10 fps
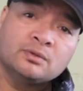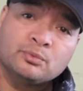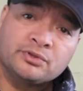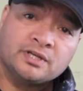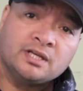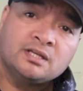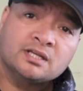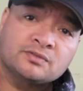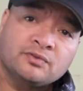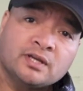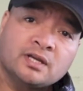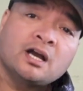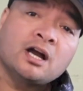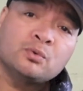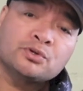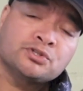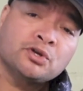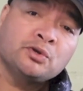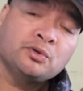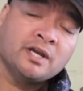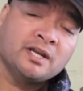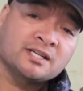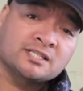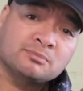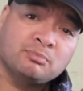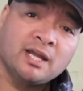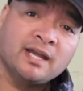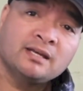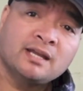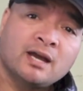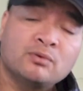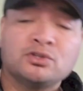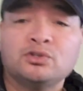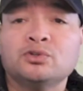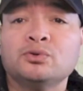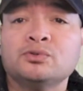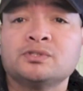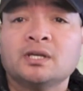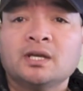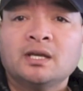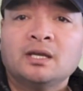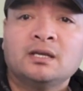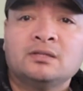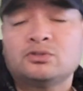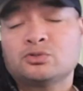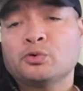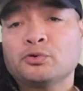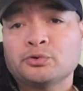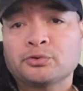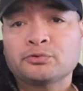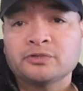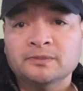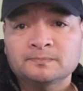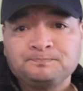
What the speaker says: With the index finger I will show you and explain how to use in tutorial 3.